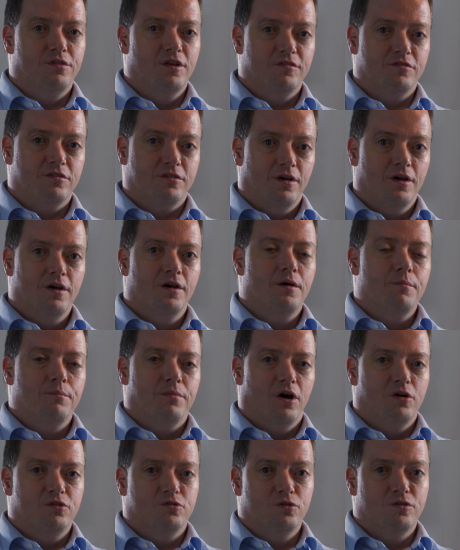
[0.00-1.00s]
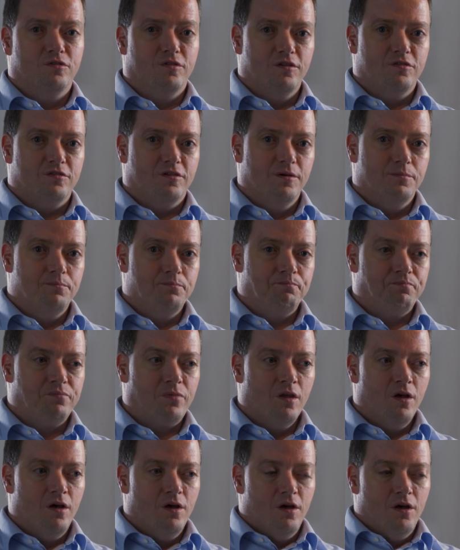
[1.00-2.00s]
this parachute system.
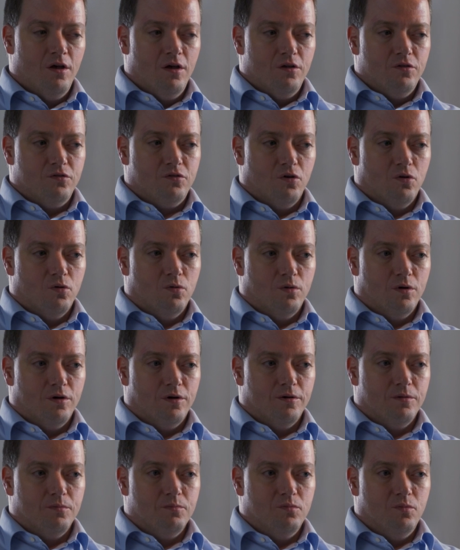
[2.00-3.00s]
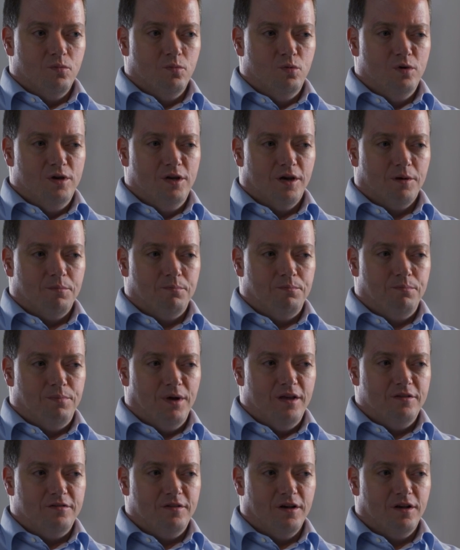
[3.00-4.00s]
So we are
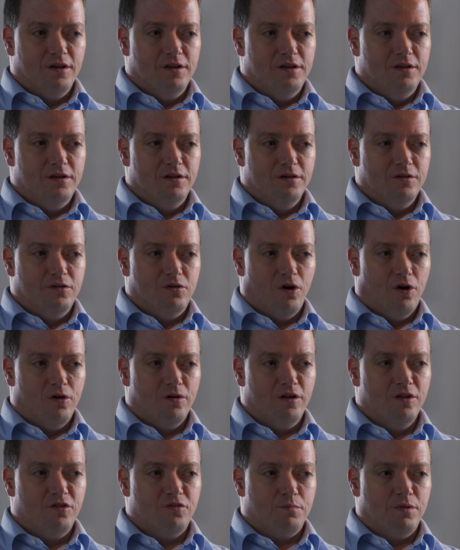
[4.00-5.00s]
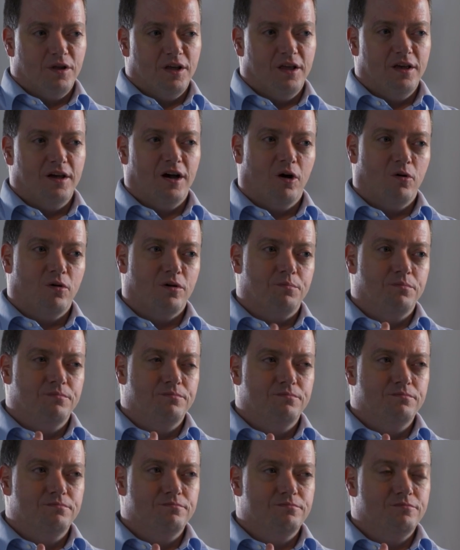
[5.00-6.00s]
basically currently splitting
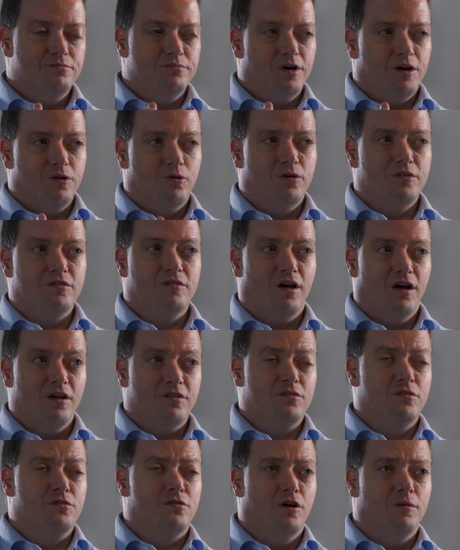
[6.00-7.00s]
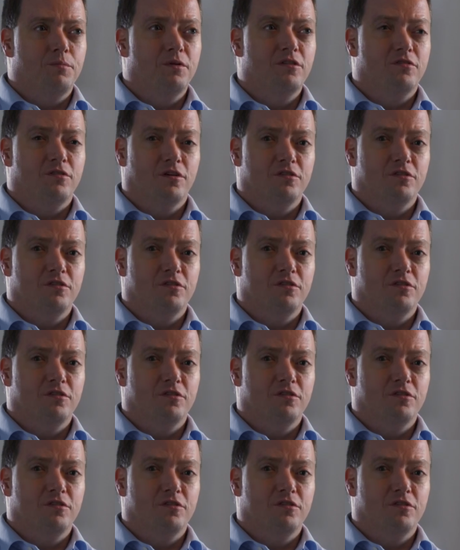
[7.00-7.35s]
our tasks up in